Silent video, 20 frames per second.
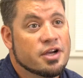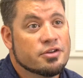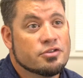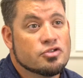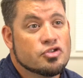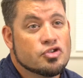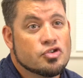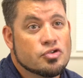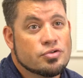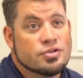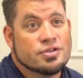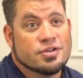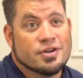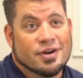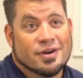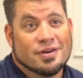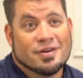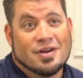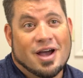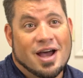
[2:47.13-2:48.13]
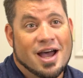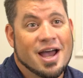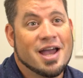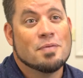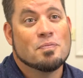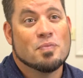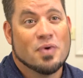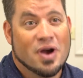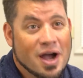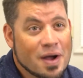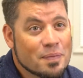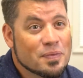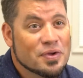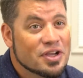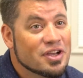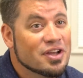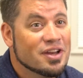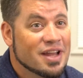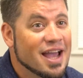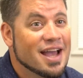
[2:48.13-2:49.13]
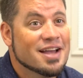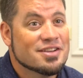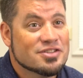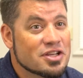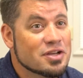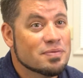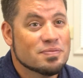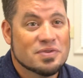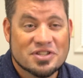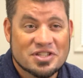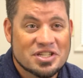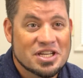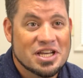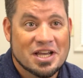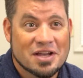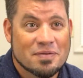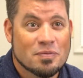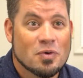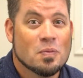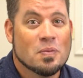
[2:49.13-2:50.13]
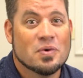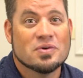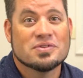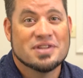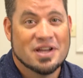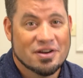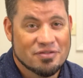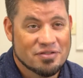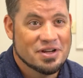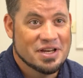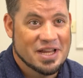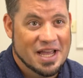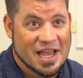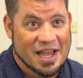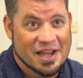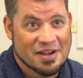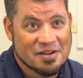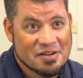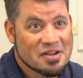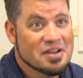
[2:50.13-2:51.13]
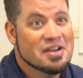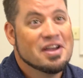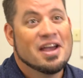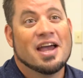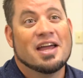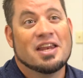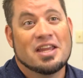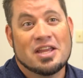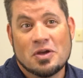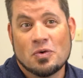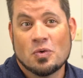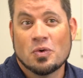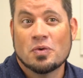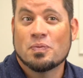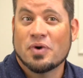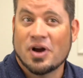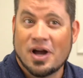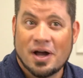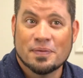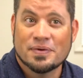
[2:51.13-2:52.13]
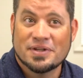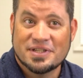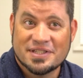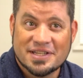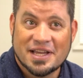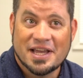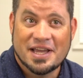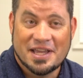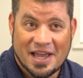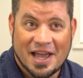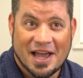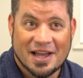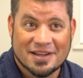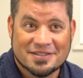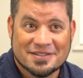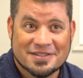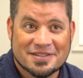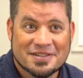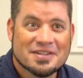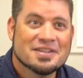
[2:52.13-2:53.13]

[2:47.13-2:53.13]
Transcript: Doctor Schuster, I probably could ask him to see him almost every day, and he would probably say yes.